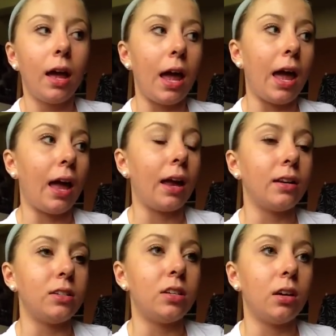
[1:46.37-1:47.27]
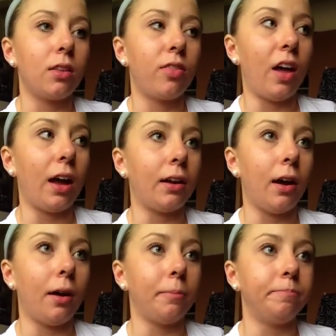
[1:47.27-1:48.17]
and
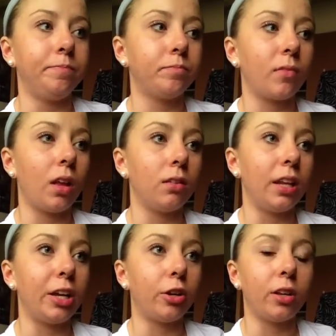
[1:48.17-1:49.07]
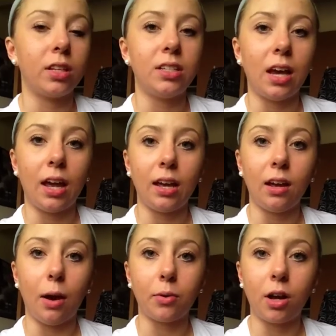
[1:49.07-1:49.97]
then later in the day,
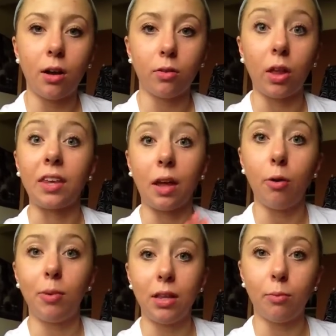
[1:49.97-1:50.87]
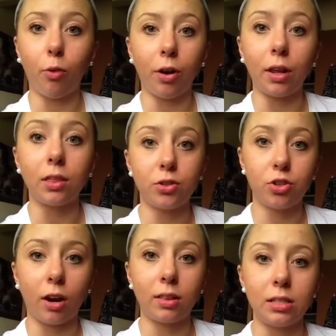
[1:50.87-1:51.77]
I would, that would be in the morning, the
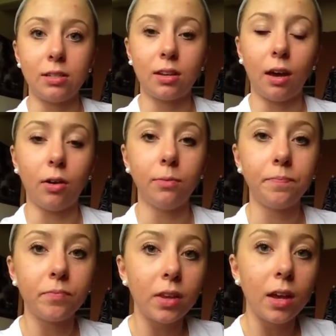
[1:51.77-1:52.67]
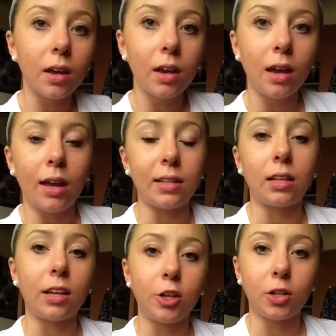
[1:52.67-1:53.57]
strength and skill. And
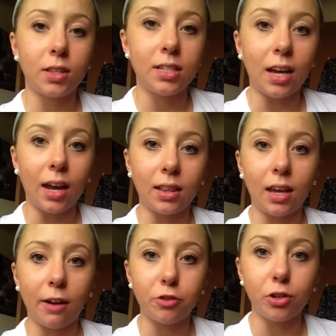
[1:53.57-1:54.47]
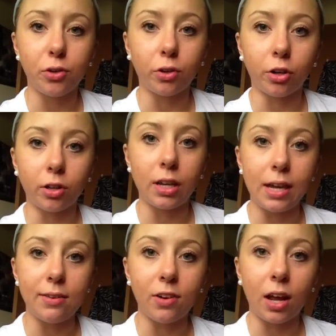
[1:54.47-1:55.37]
then later in the day, in the afternoon or early
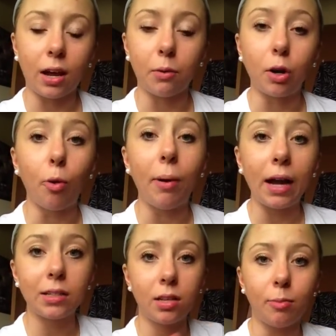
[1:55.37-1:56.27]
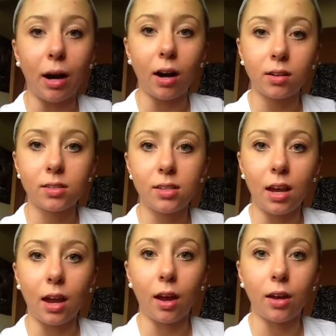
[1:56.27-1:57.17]
evening, I would go back to the box
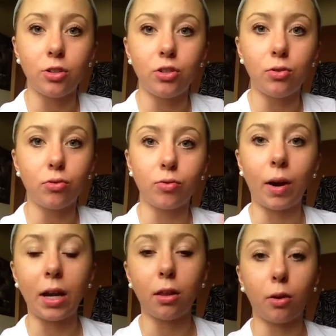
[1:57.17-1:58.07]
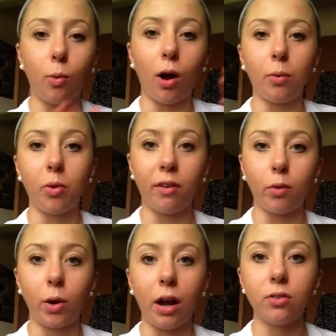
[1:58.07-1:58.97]
and do the regular WOD with
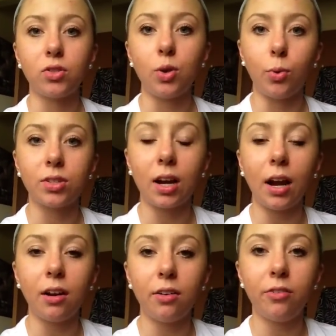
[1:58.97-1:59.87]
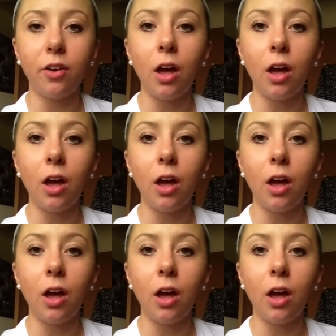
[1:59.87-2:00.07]
everyone else. So it was kind of